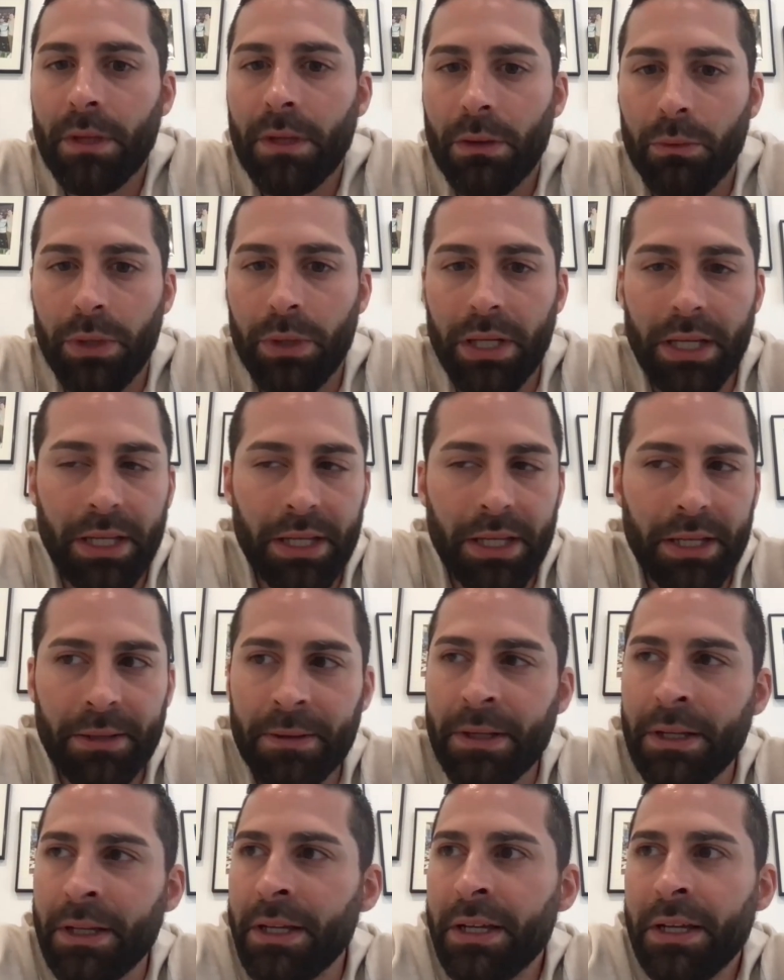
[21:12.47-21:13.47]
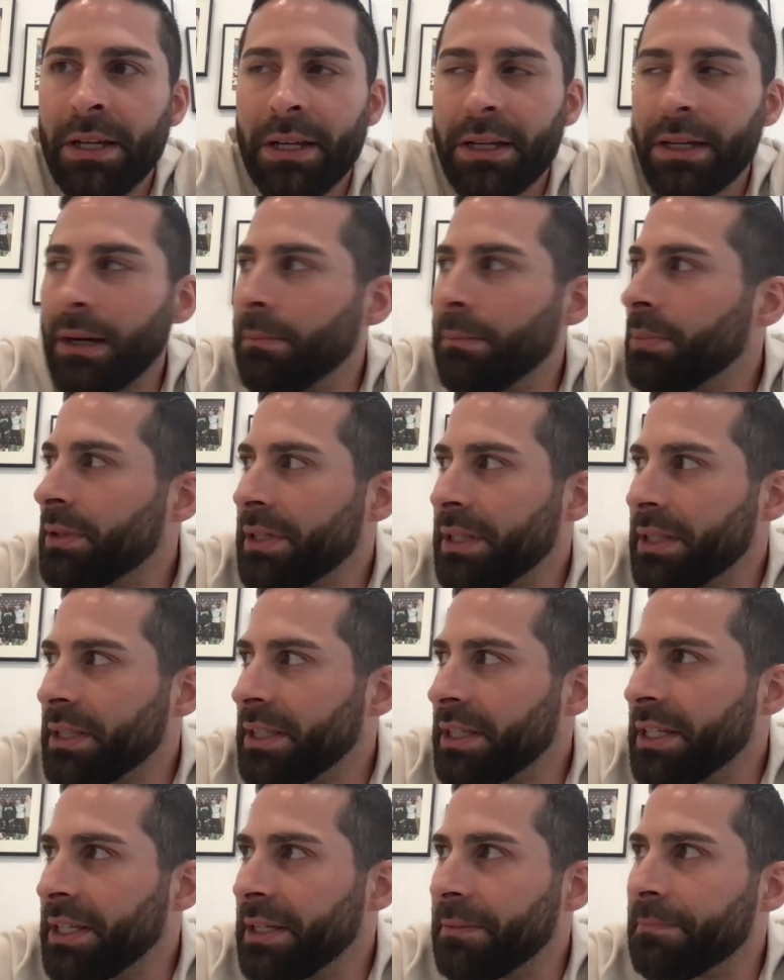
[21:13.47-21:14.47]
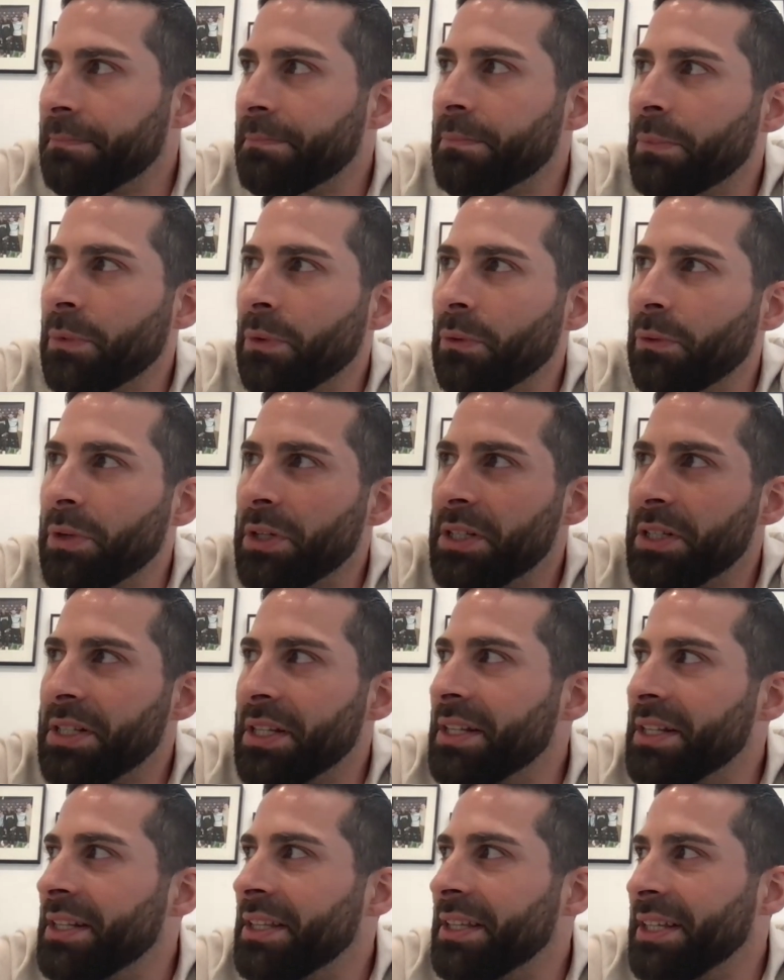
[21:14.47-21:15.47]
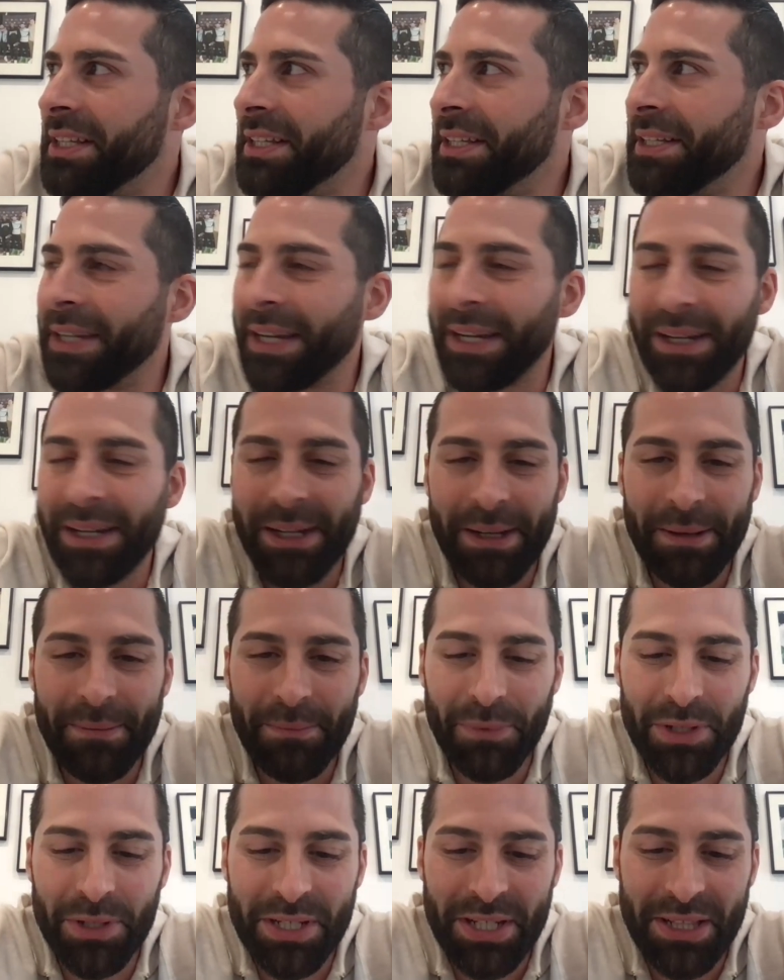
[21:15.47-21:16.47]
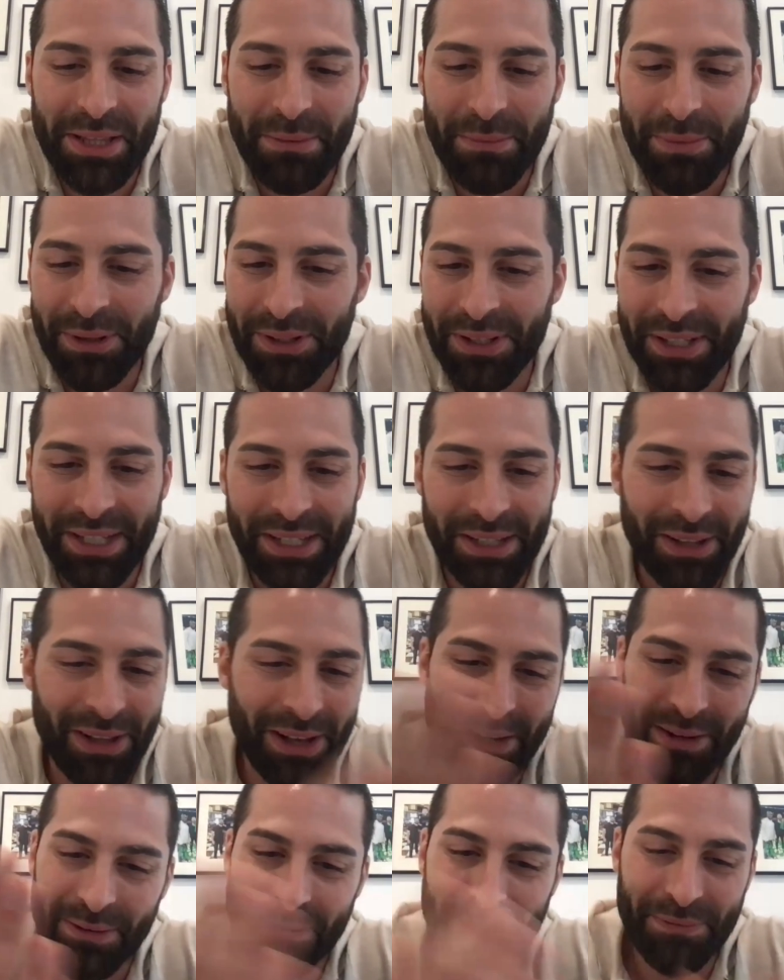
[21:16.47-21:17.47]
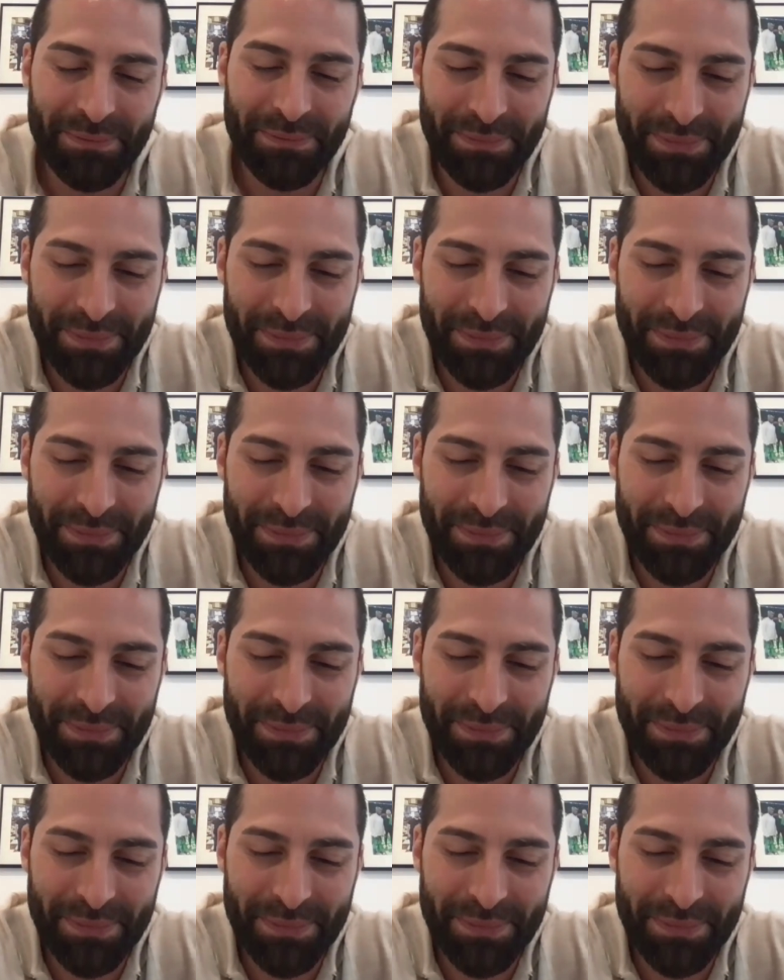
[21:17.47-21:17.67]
We completely redid the building. A lot of,